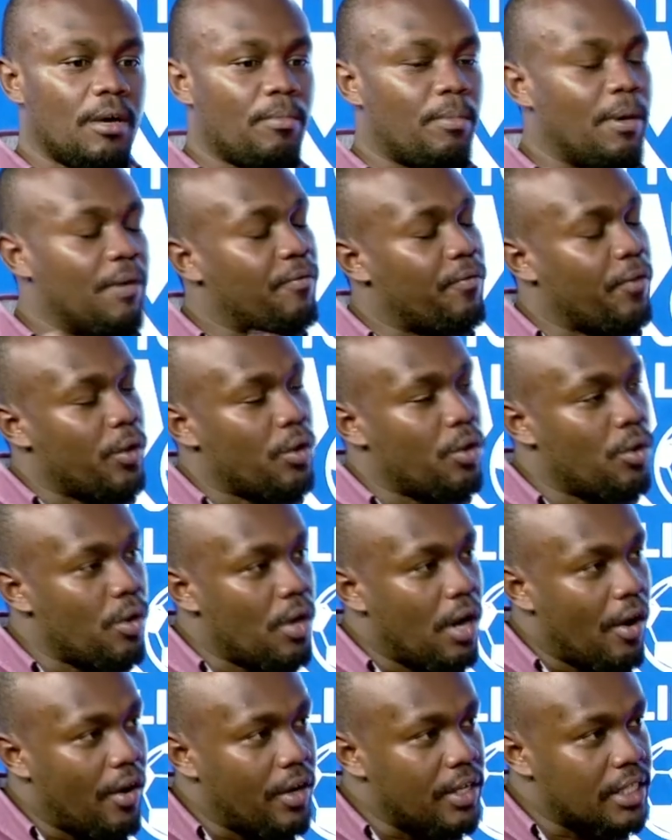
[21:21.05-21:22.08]
But for
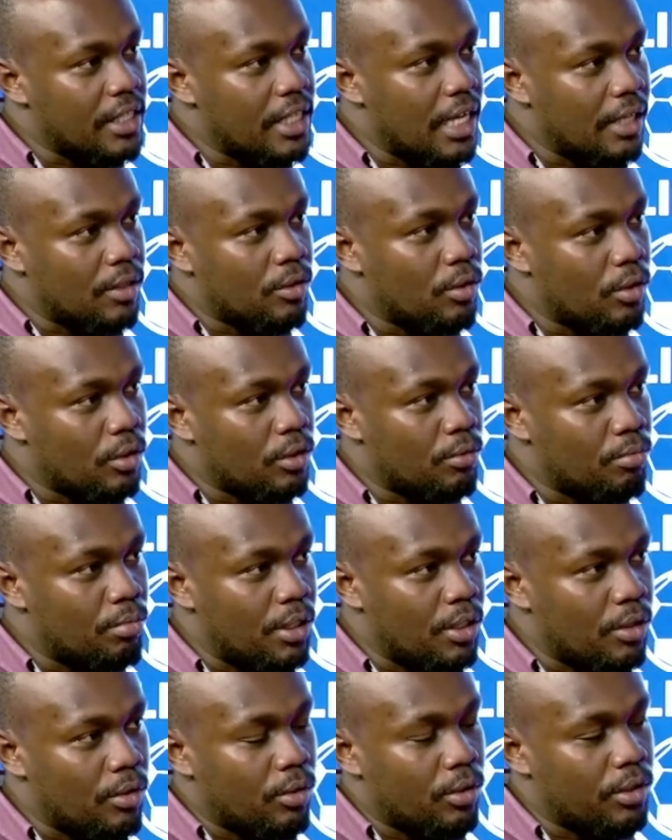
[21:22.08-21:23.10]
you, how is that going to be
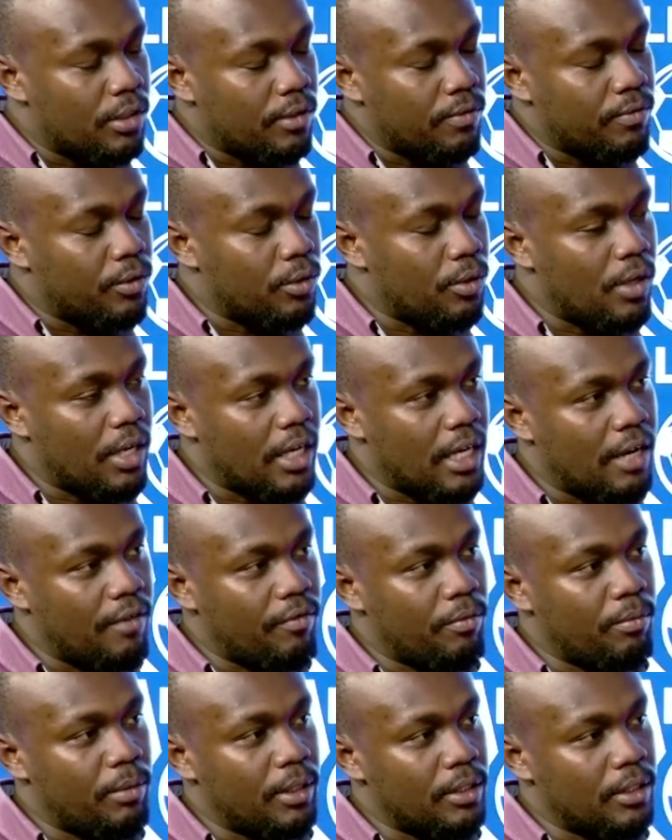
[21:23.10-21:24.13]
inclusive to your
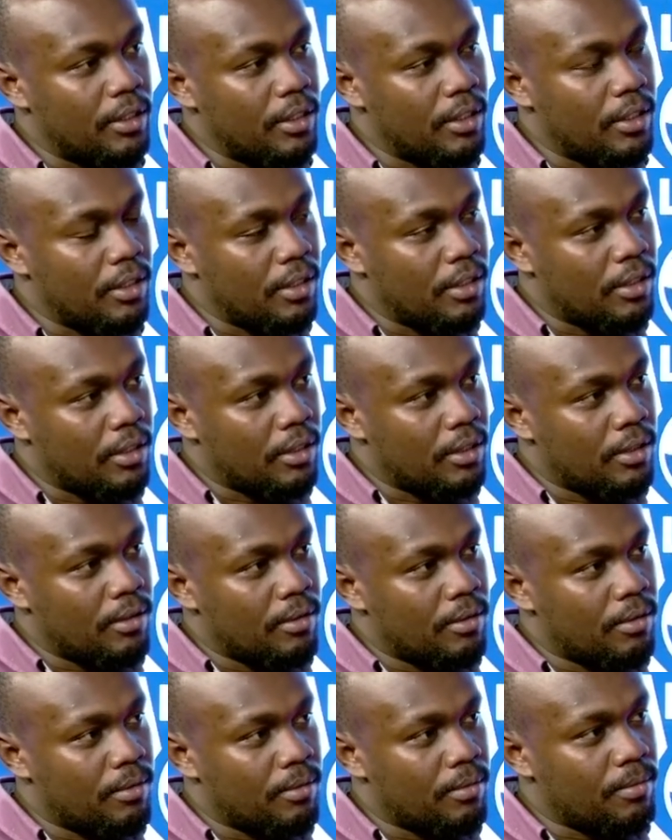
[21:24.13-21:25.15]
government? Now, that is
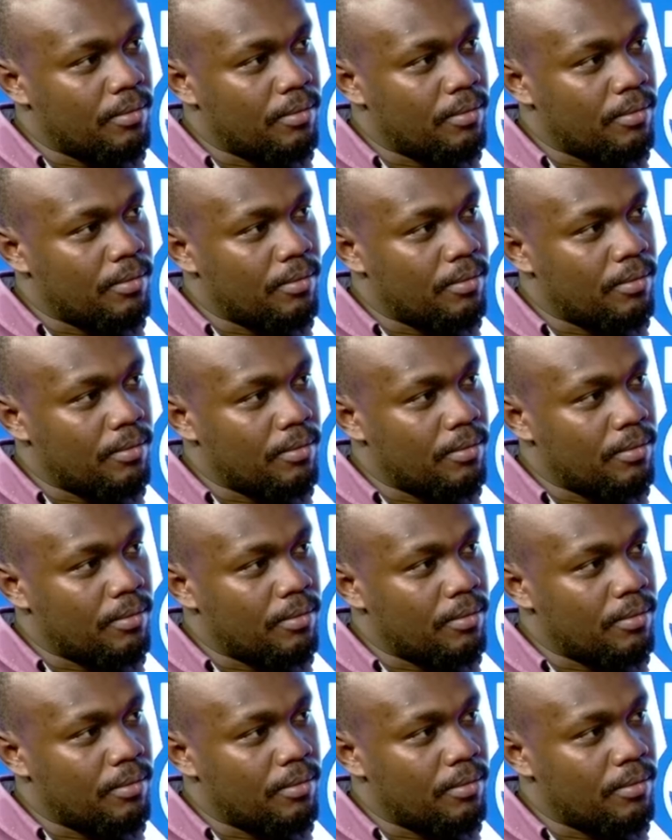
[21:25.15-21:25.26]
how